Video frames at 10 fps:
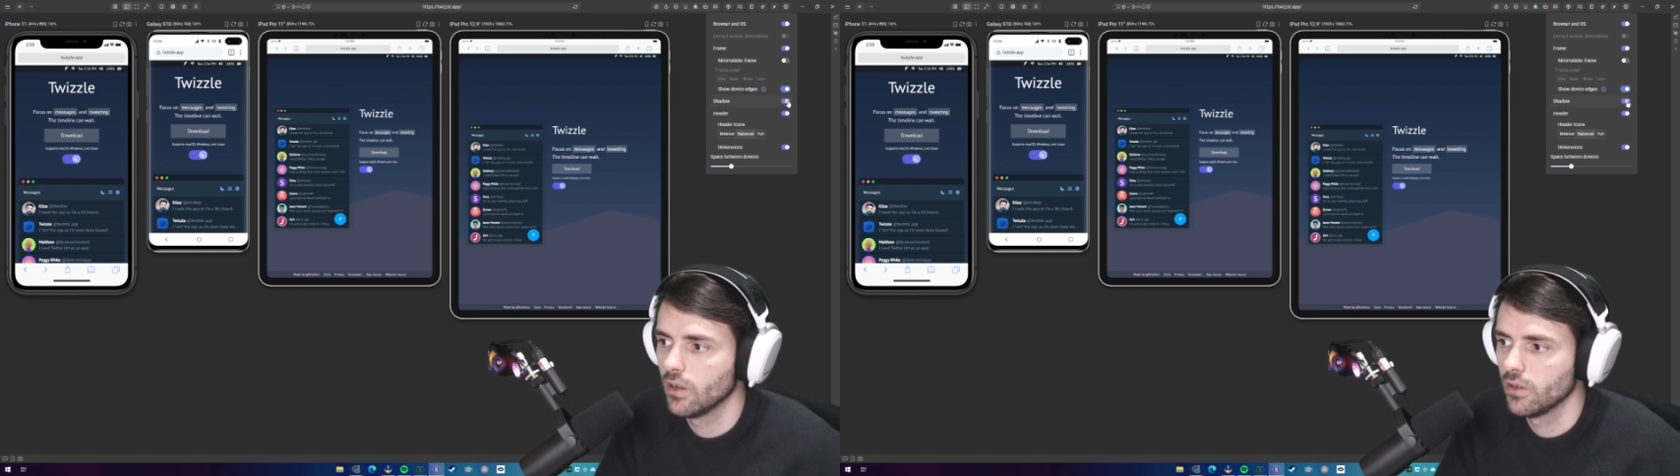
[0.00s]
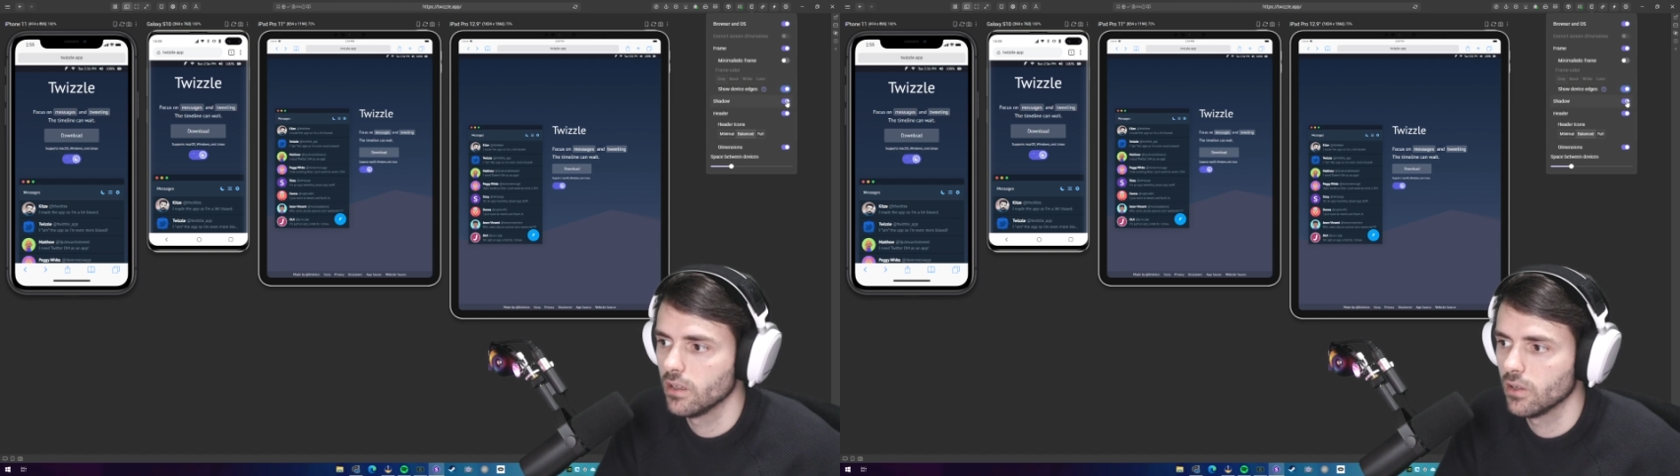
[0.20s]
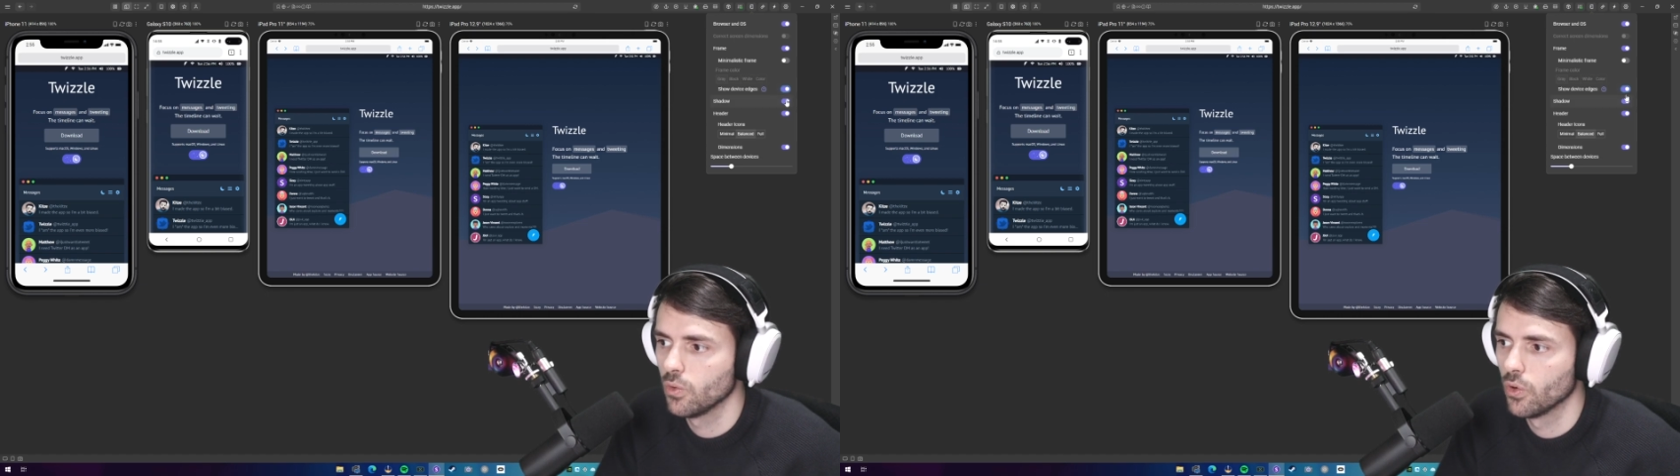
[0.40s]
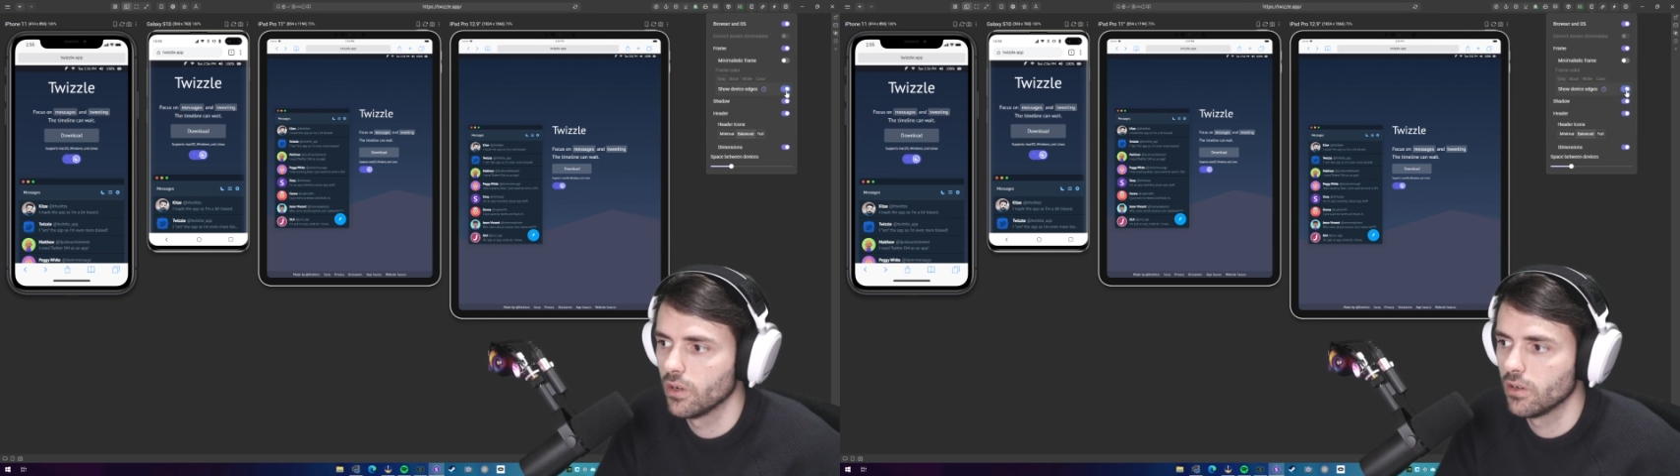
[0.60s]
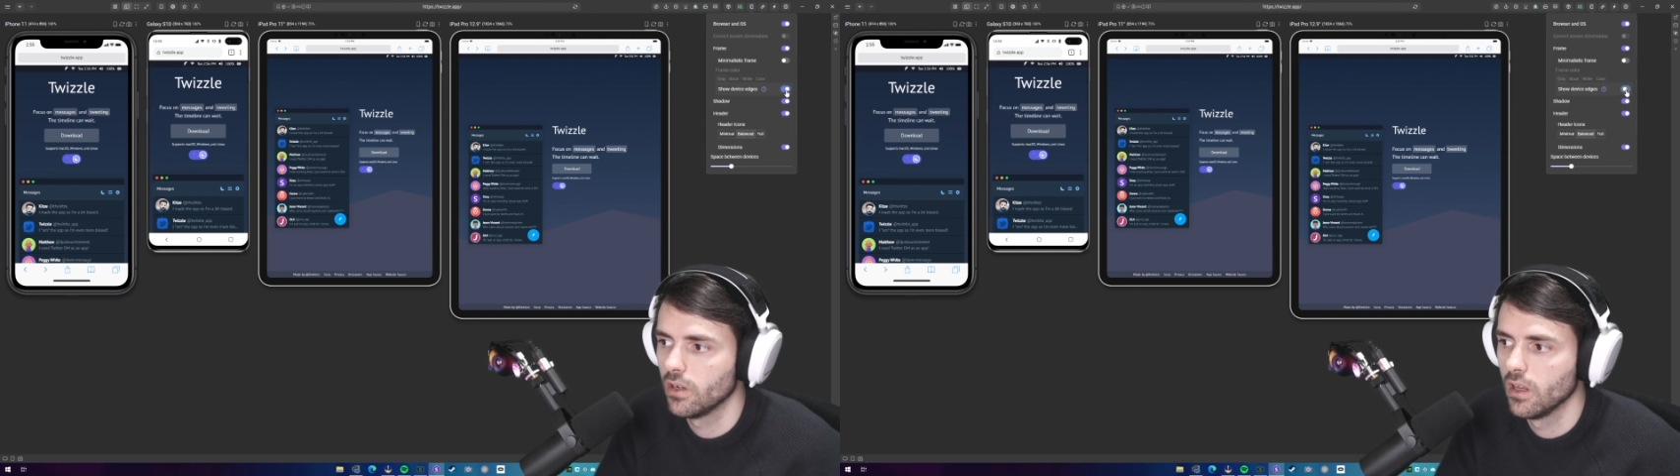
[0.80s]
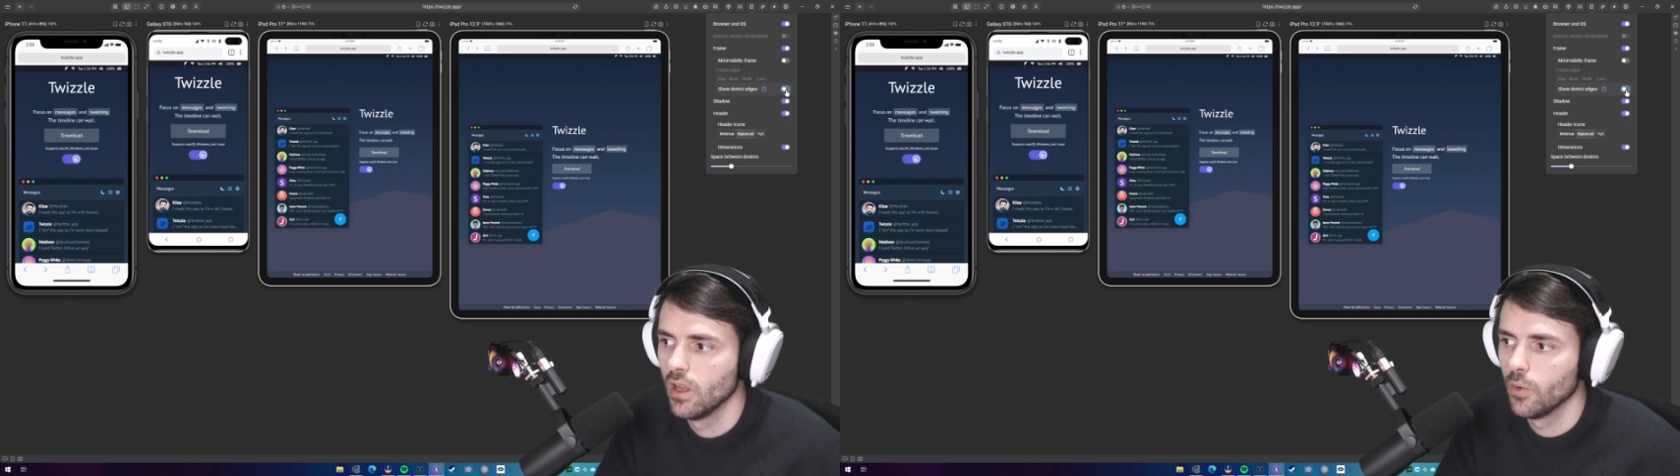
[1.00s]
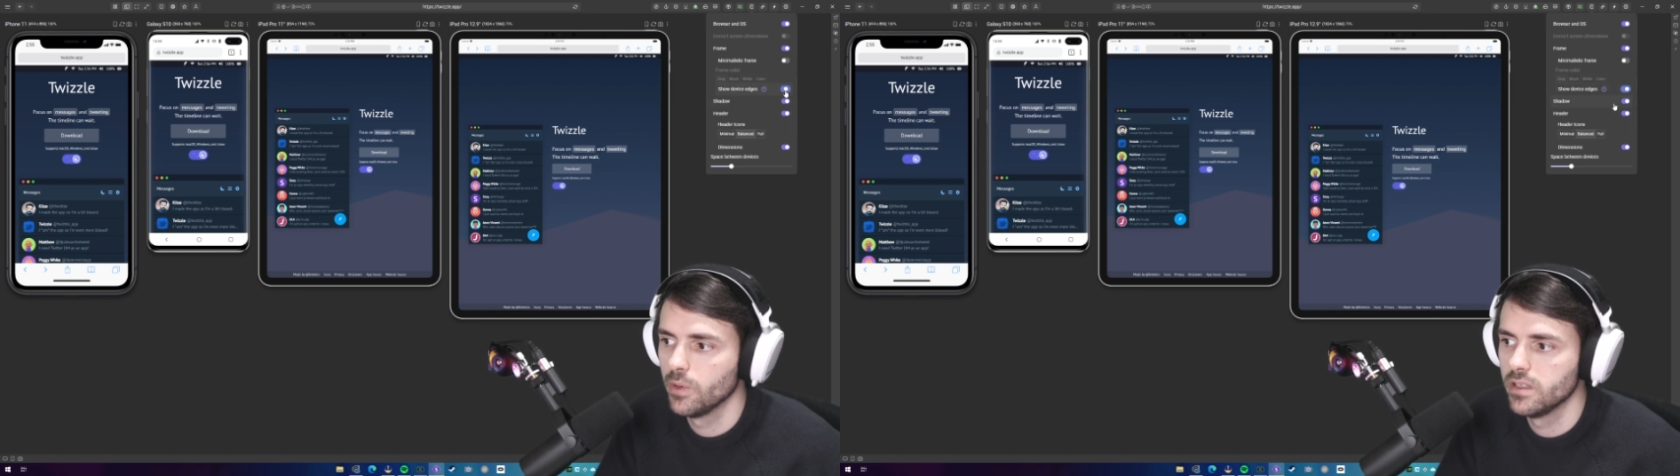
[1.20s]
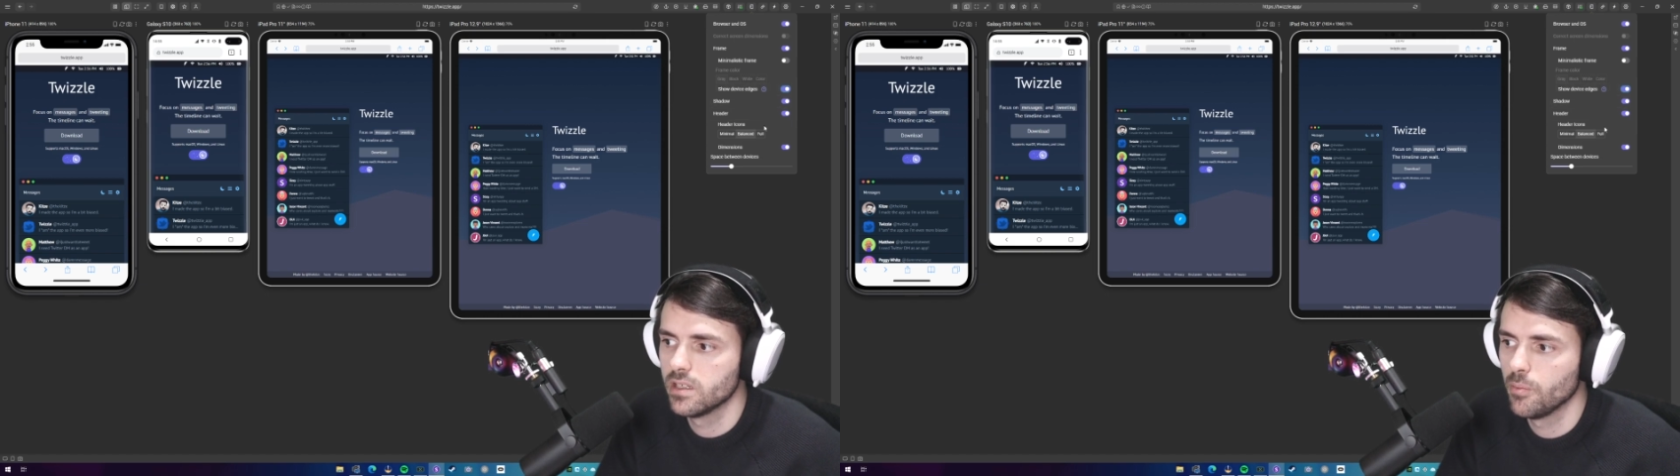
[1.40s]
on the corner
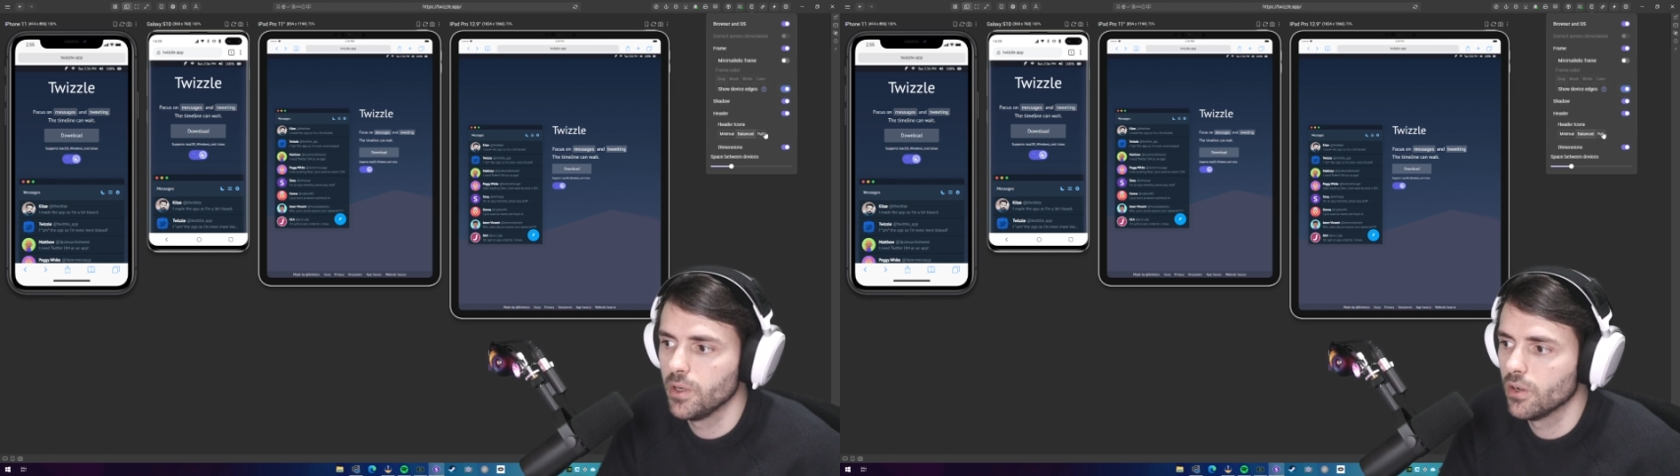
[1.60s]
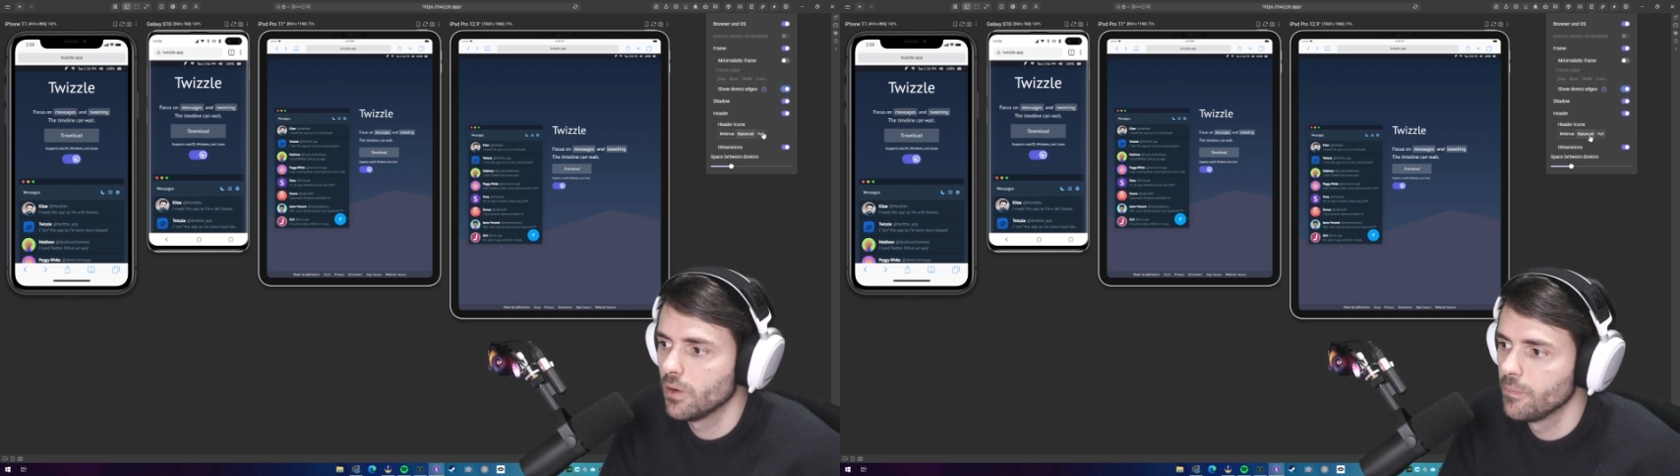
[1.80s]
will disappear.